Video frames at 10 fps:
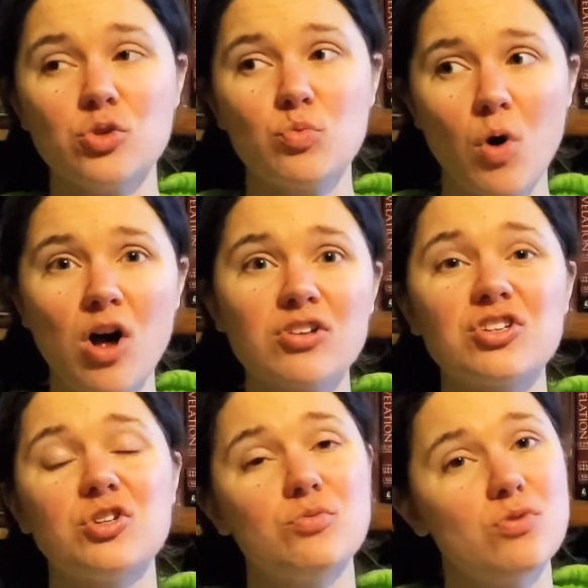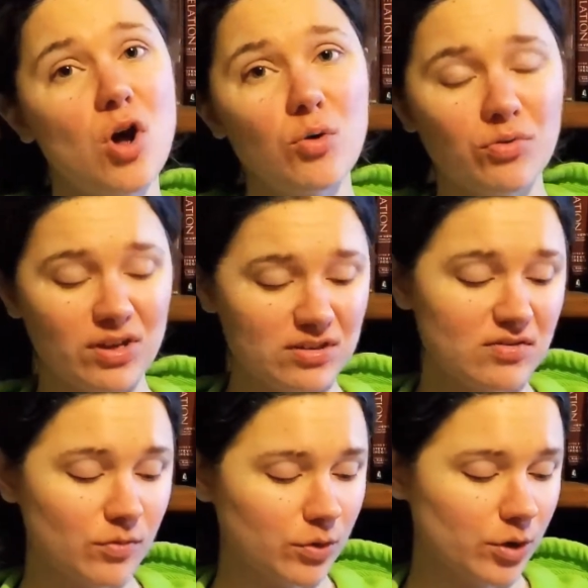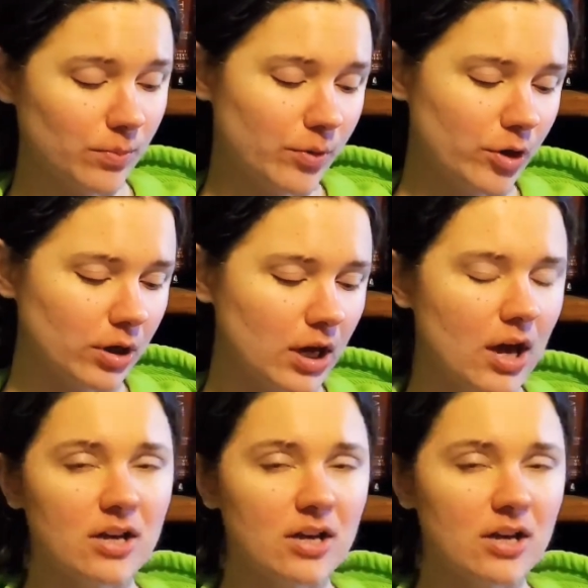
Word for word: You want to know this for your book.